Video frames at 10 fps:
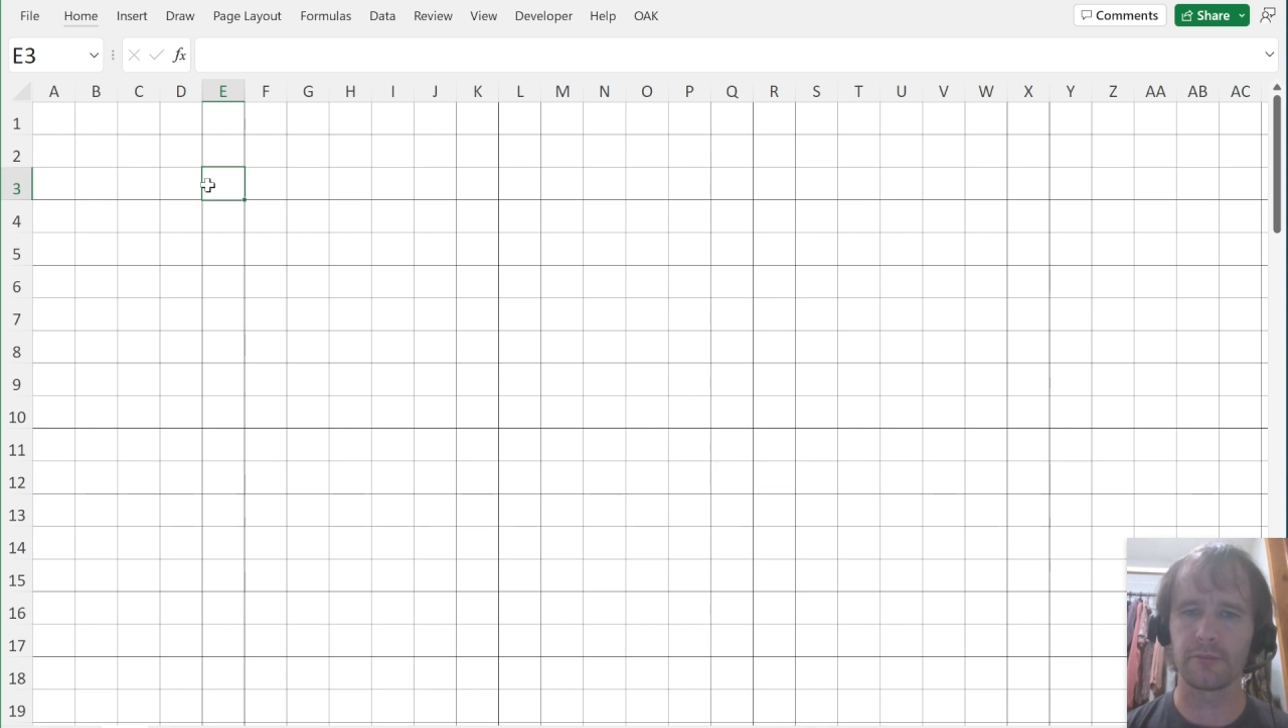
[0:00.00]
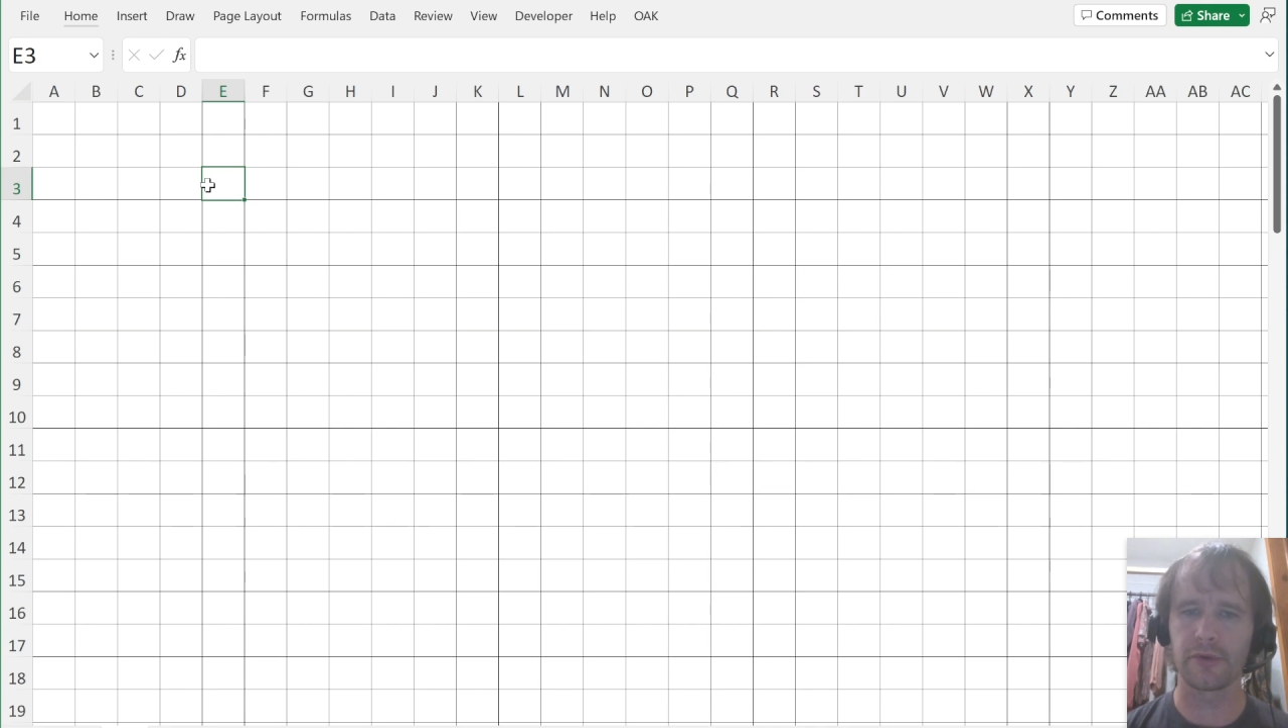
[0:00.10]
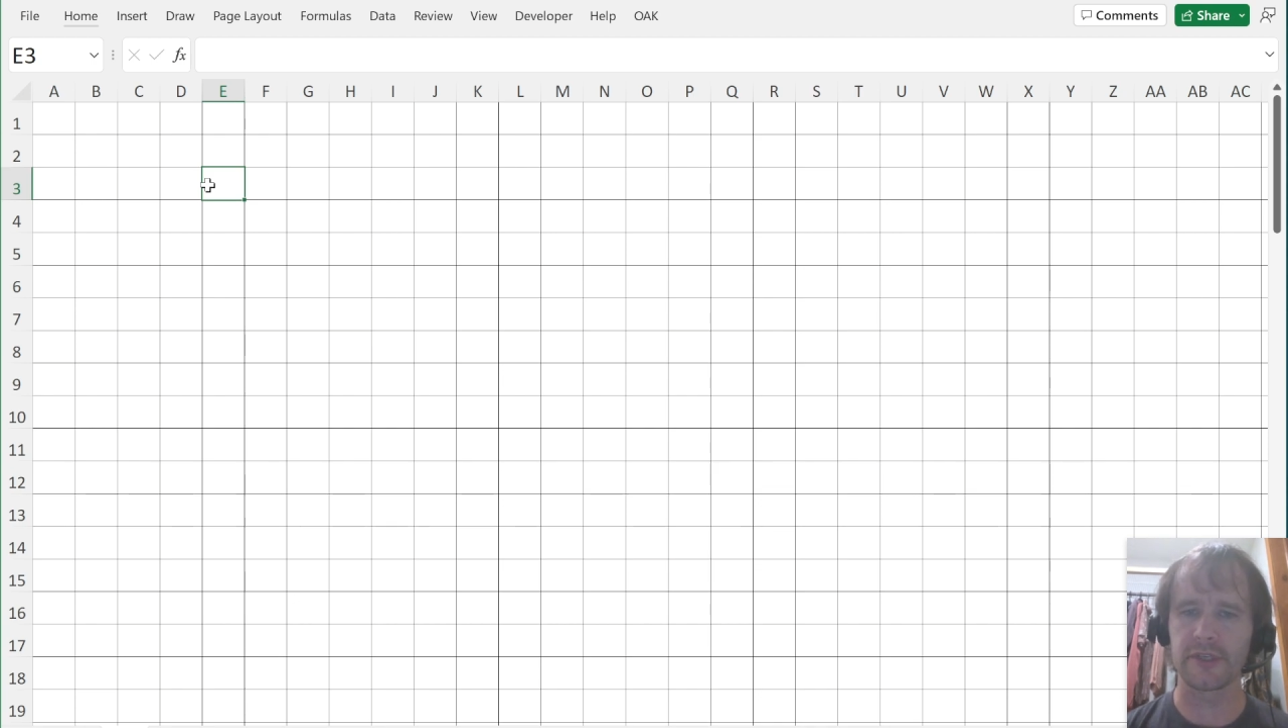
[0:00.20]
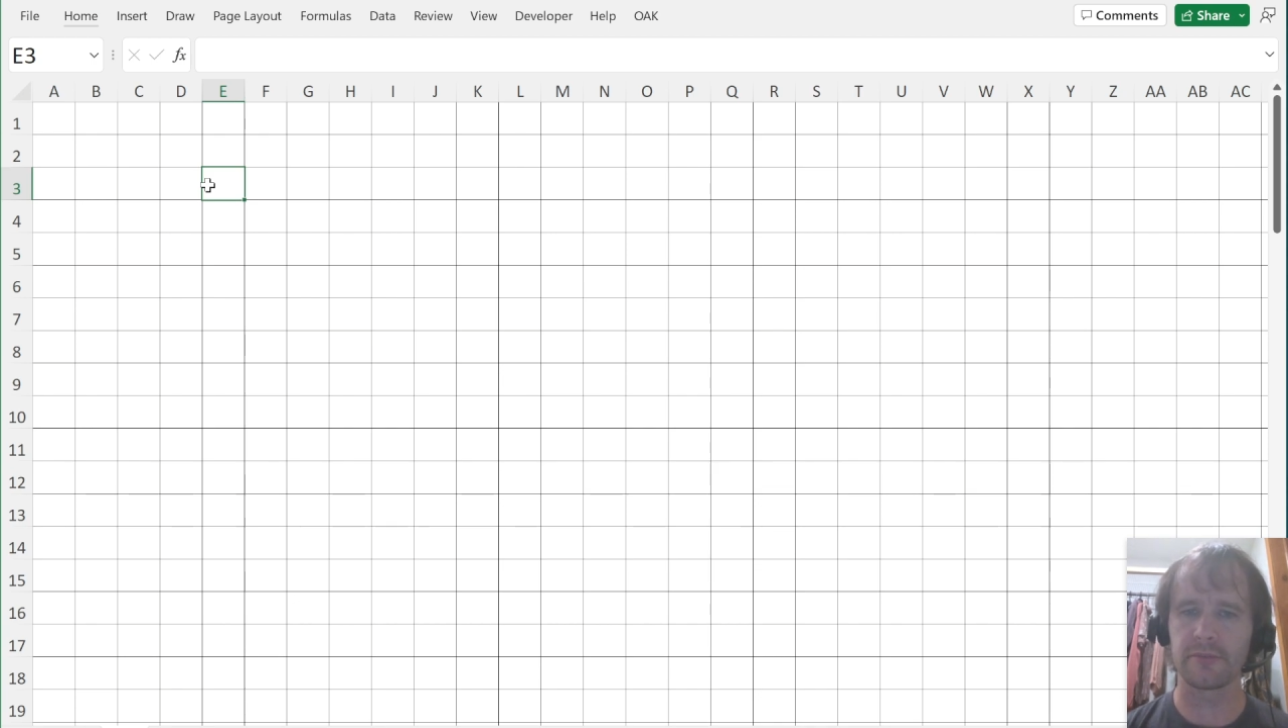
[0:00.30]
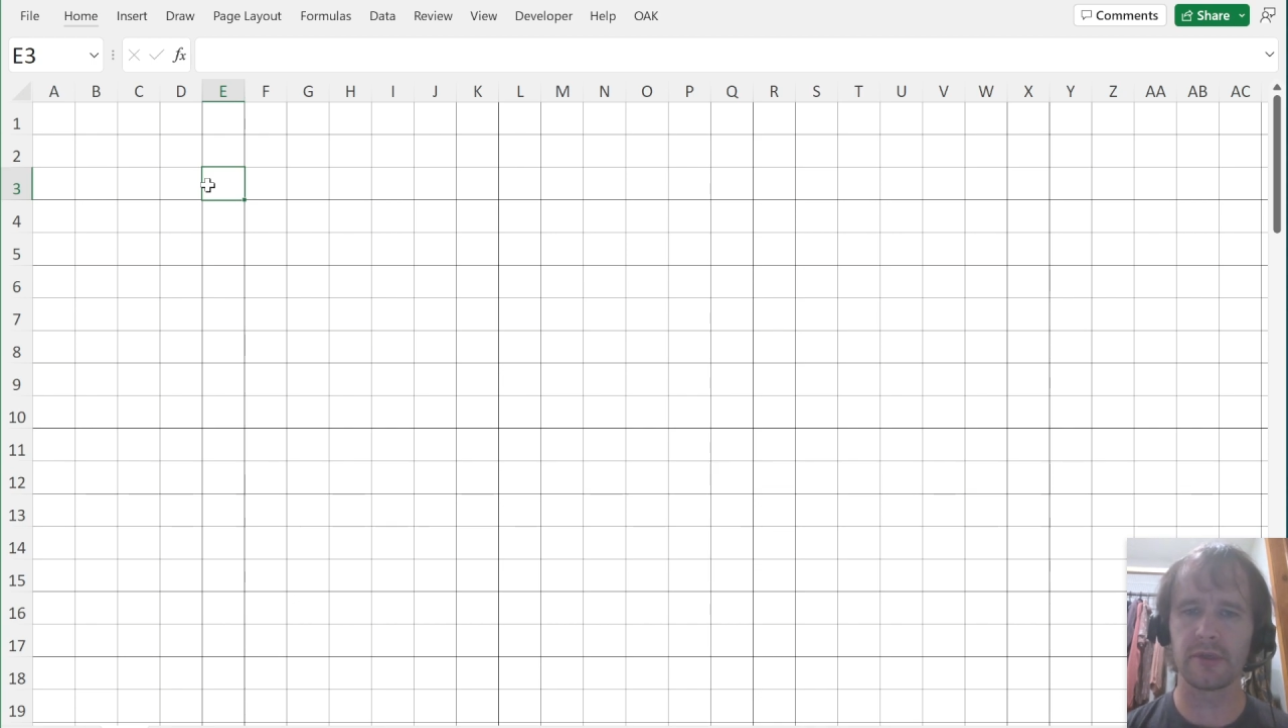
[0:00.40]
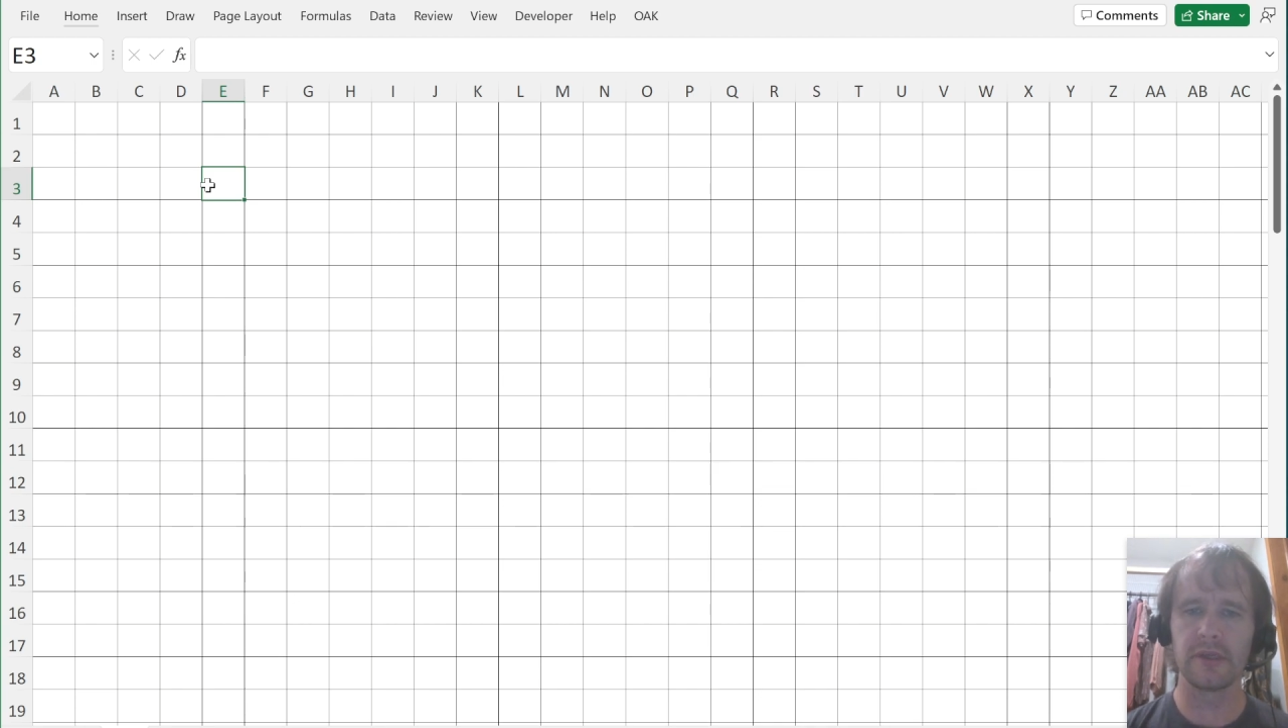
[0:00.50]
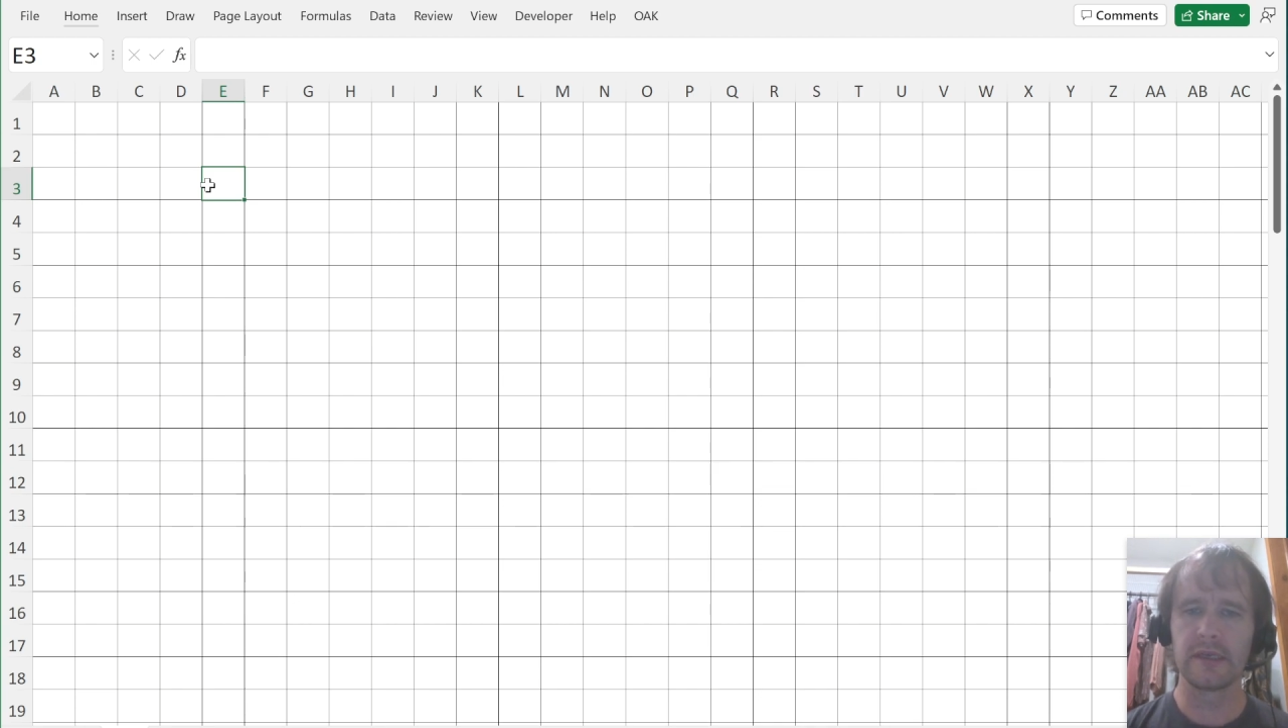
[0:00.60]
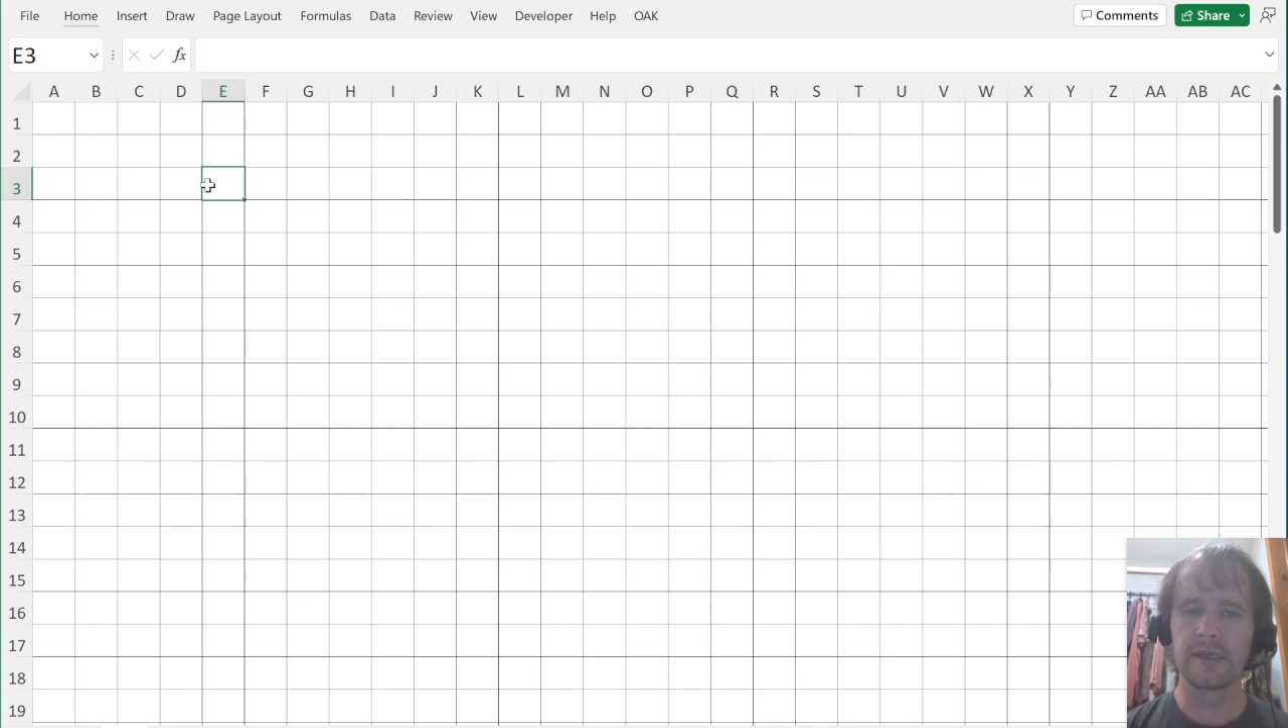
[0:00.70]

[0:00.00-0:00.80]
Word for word: principle.